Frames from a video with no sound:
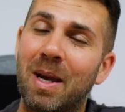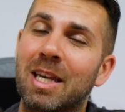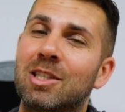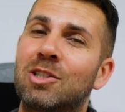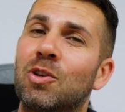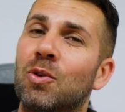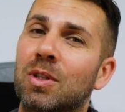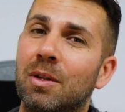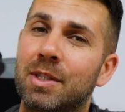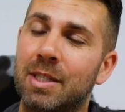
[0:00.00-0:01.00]
makes
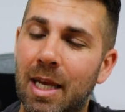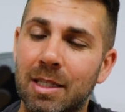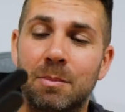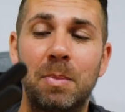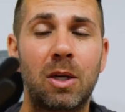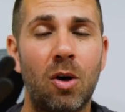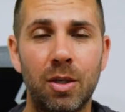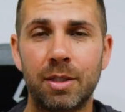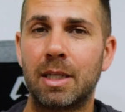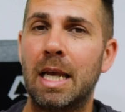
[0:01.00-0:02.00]
total sense
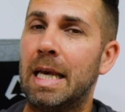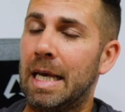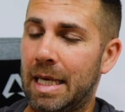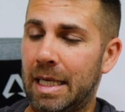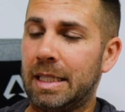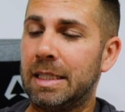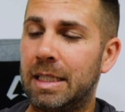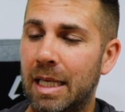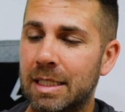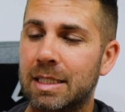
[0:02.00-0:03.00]
because
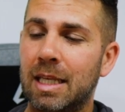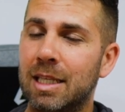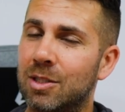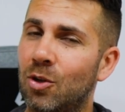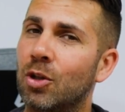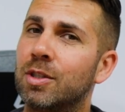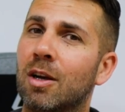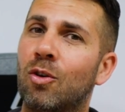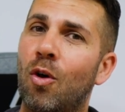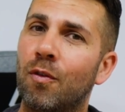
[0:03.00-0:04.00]
this is not
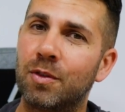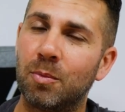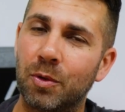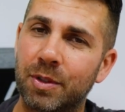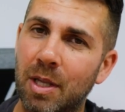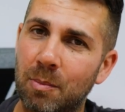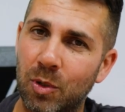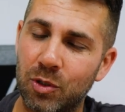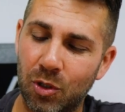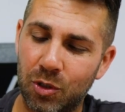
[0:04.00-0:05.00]
a comfortable
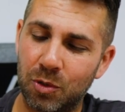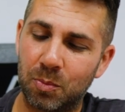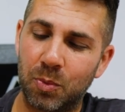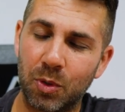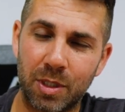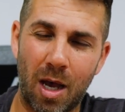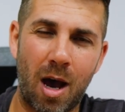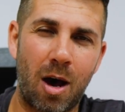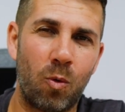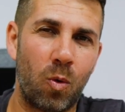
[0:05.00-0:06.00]
temperature to put
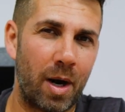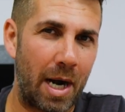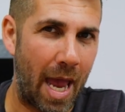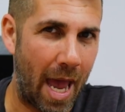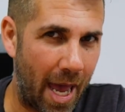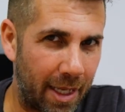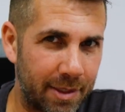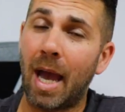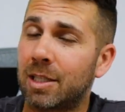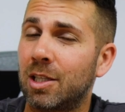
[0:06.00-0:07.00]
our
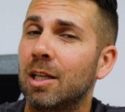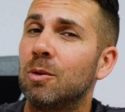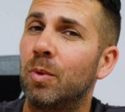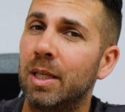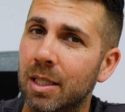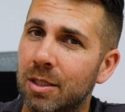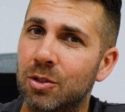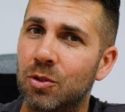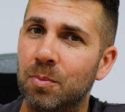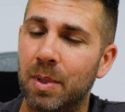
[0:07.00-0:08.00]
hand. Actually, we need
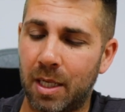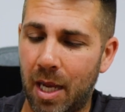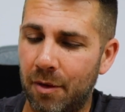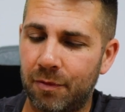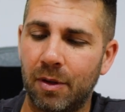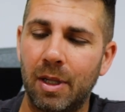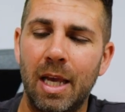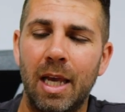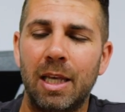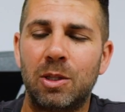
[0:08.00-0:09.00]
to be careful.
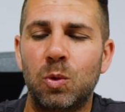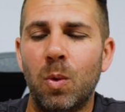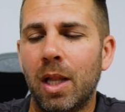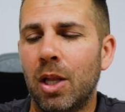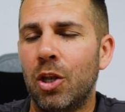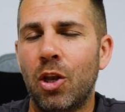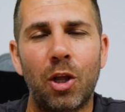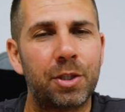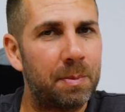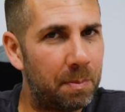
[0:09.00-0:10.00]
It will
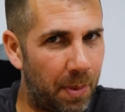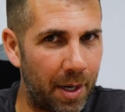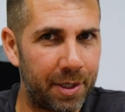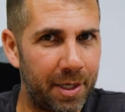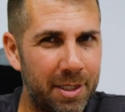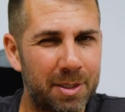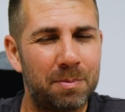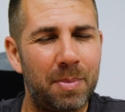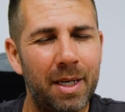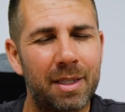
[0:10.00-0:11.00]
not burn us,
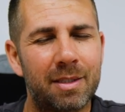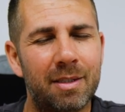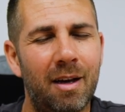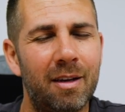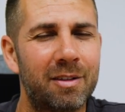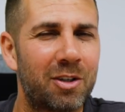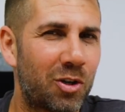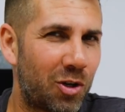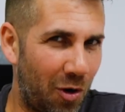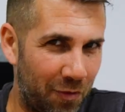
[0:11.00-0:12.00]
but it's
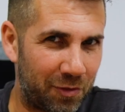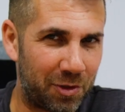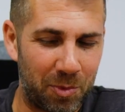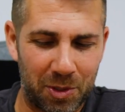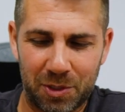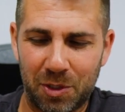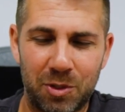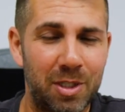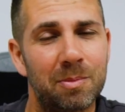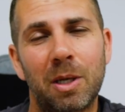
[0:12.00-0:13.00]
uncomfortable. So
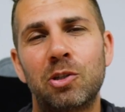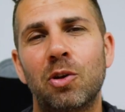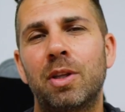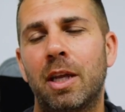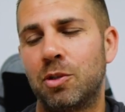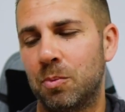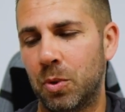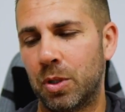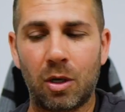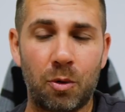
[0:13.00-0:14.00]
just make sure that you
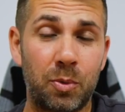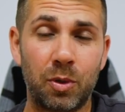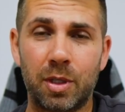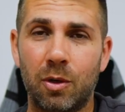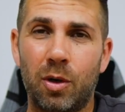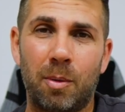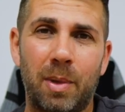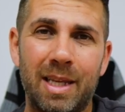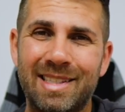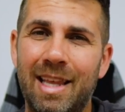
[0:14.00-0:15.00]
put the computer on a
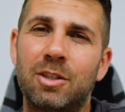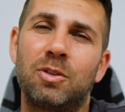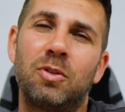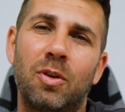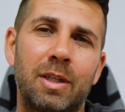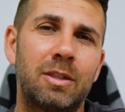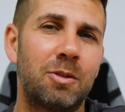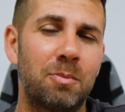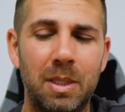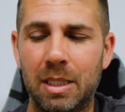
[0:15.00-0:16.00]
place that you don't need
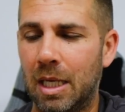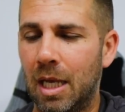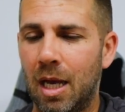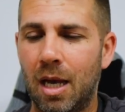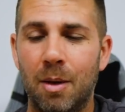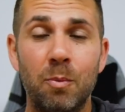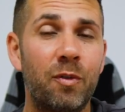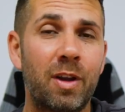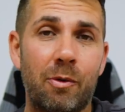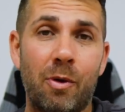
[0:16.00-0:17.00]
to be uh, moving